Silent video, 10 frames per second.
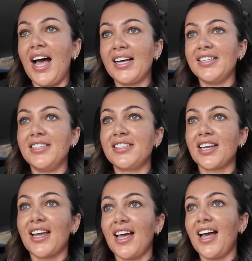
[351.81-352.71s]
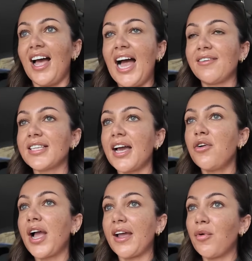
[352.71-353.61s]
And I was like,
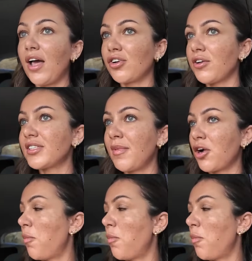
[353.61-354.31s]
okay, well I'll go to my